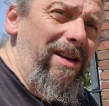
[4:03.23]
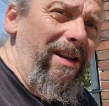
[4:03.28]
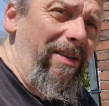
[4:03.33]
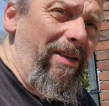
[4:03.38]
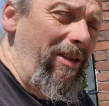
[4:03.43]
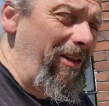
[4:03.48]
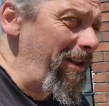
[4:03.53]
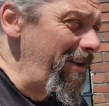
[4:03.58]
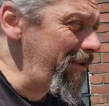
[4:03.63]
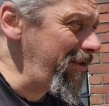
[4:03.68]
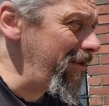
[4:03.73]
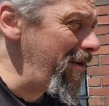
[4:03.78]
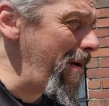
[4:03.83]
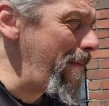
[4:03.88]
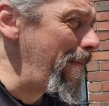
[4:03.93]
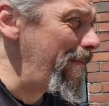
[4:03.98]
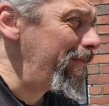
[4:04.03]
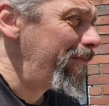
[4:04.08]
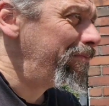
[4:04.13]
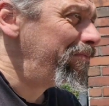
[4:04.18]
it than last time.
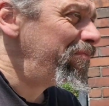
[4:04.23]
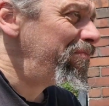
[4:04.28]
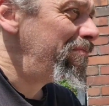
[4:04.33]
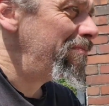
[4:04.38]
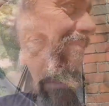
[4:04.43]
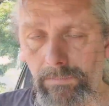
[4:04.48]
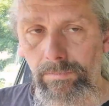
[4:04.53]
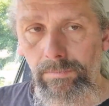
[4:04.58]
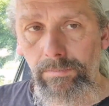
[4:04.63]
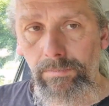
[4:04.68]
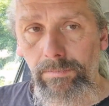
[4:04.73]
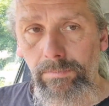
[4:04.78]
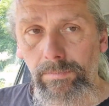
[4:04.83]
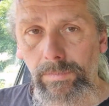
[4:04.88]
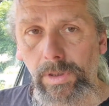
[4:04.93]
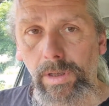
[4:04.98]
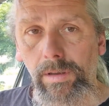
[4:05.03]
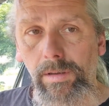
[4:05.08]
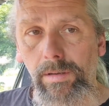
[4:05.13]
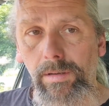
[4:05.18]

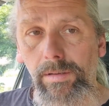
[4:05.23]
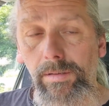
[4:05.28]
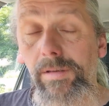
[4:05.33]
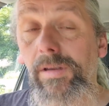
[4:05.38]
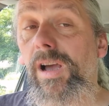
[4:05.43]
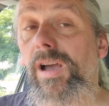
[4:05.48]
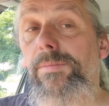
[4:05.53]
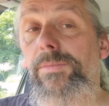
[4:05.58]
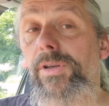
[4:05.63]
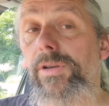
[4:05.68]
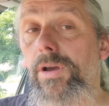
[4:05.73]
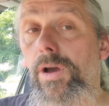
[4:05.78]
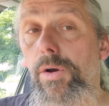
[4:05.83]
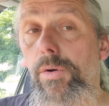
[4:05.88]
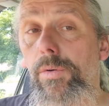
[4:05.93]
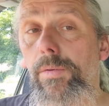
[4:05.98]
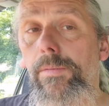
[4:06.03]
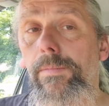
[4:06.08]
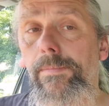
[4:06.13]
Time to go.